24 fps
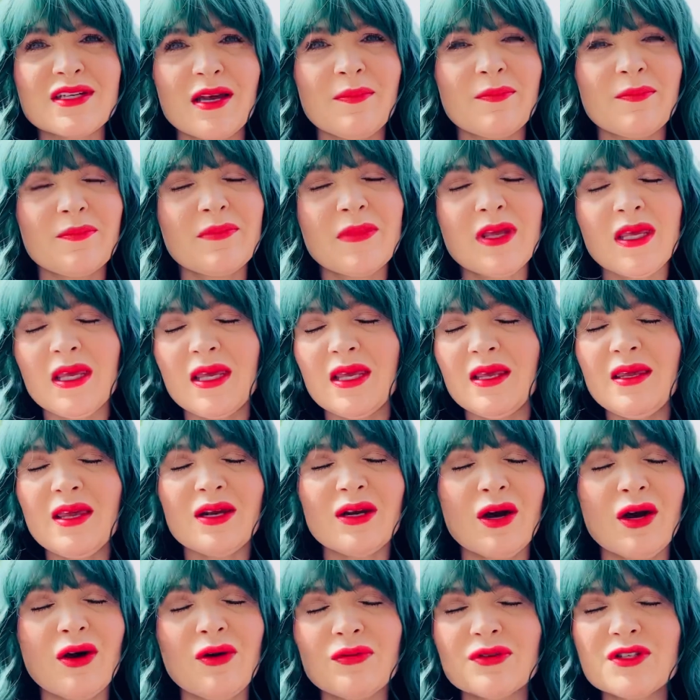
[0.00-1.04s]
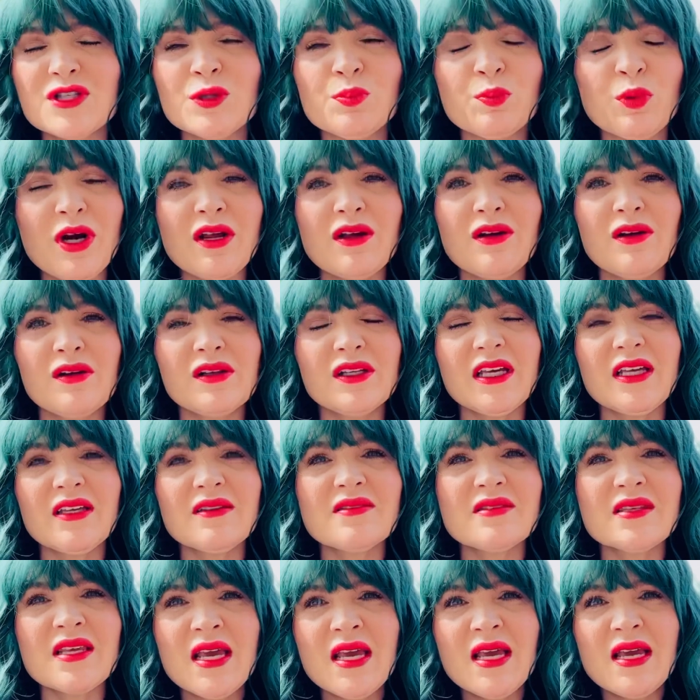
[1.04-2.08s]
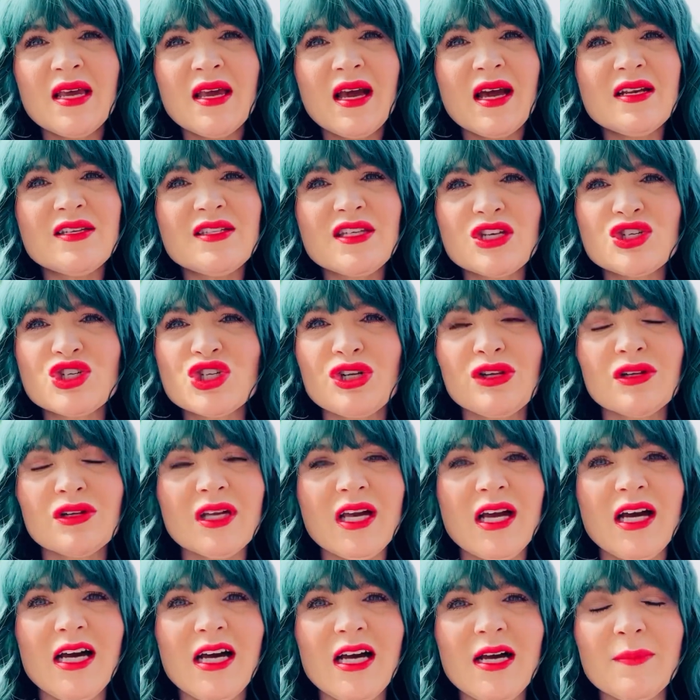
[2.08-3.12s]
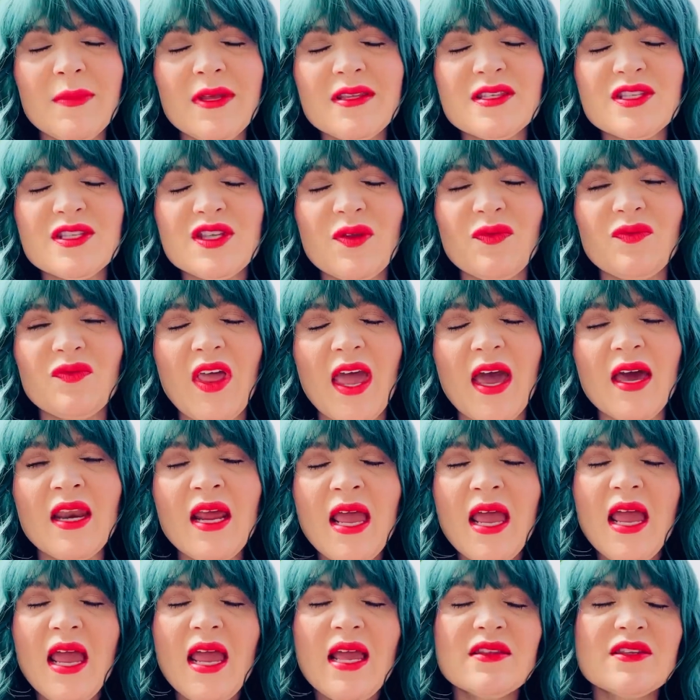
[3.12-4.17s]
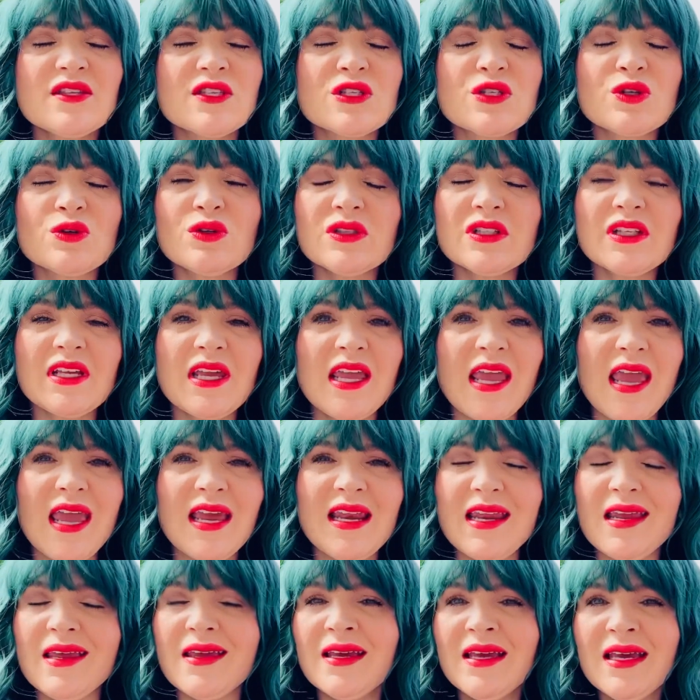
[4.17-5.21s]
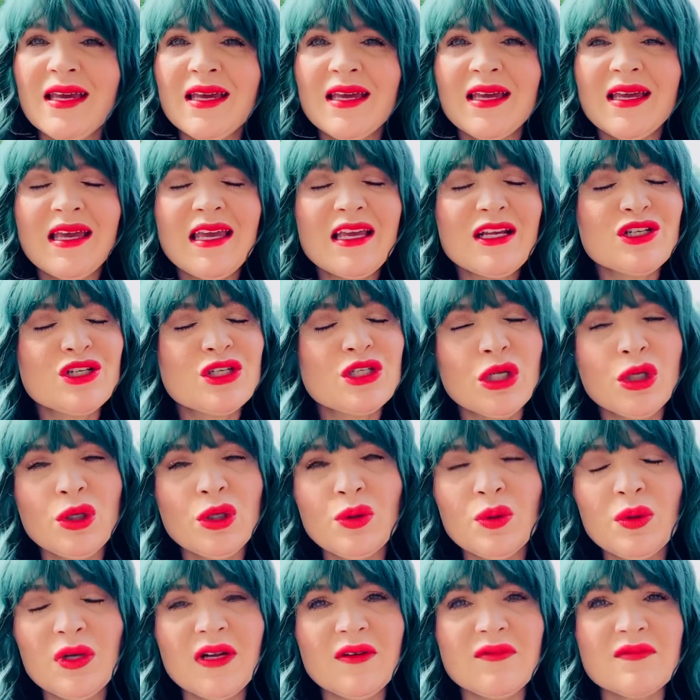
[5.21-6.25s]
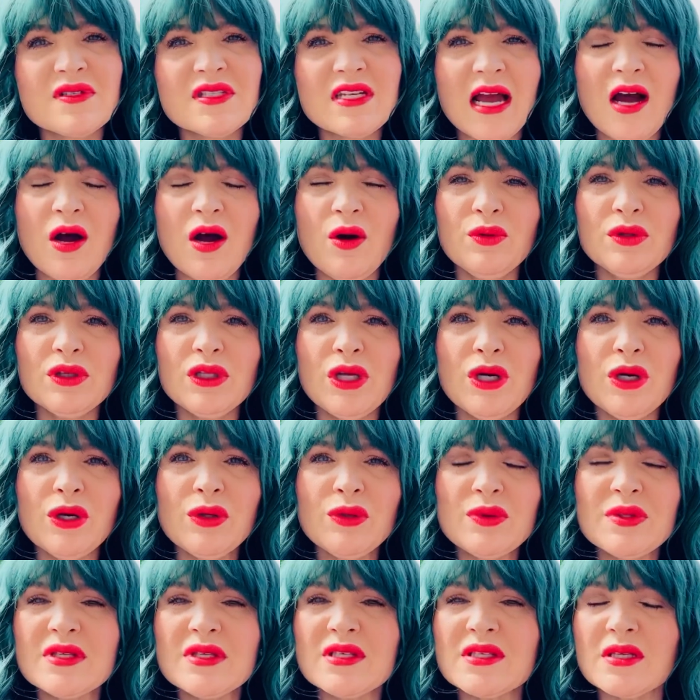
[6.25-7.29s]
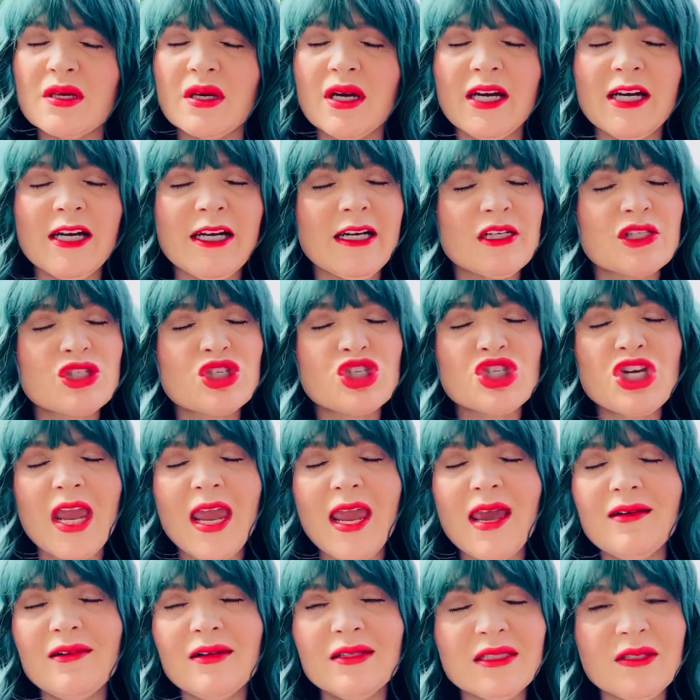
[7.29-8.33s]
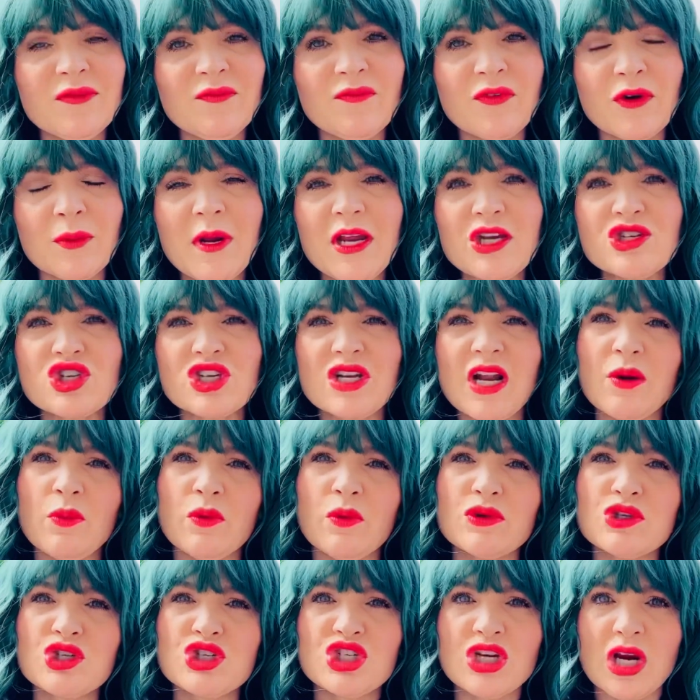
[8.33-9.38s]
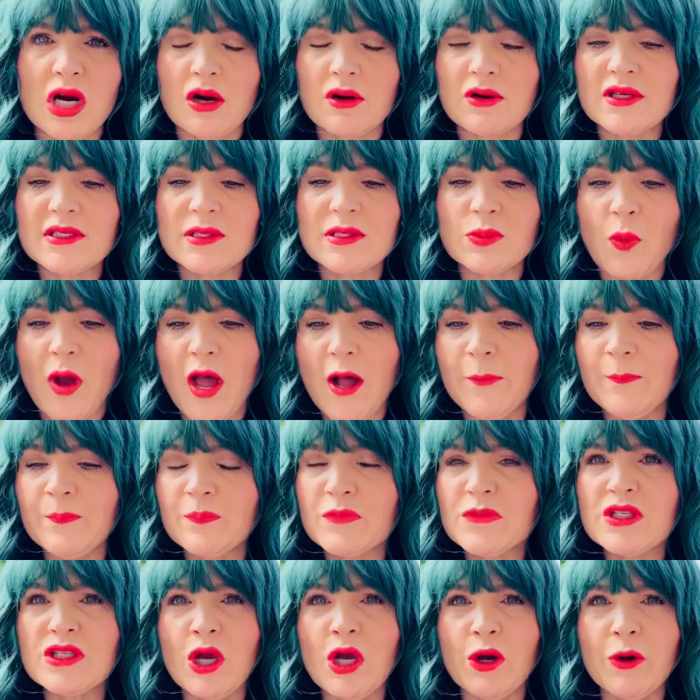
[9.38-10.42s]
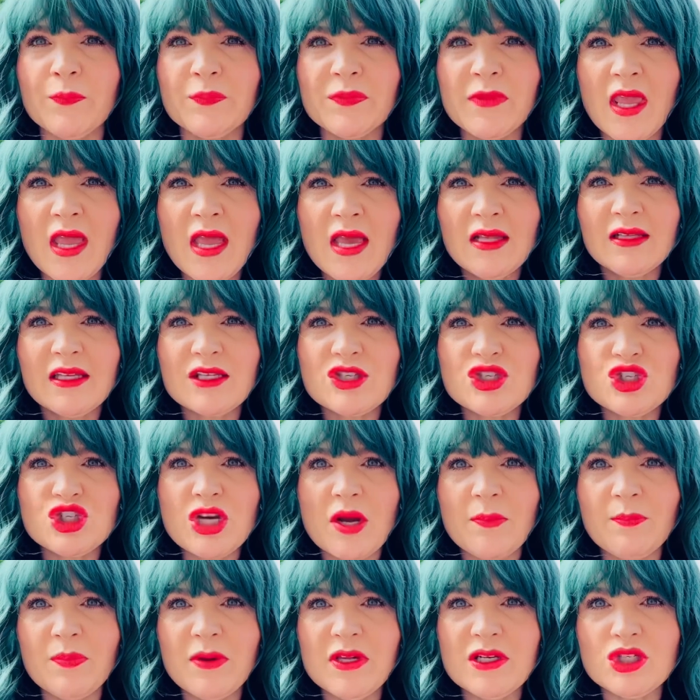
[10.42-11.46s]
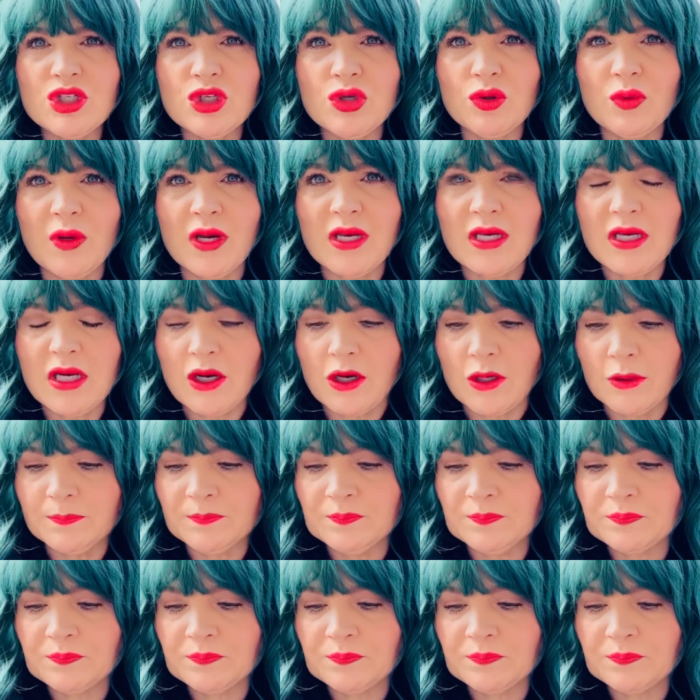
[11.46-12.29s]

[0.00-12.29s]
um, you know, sprinkle in additional comments and that, and certainly any intuitive downloads, uh, channeled information I will share as well. So let's jump into it here.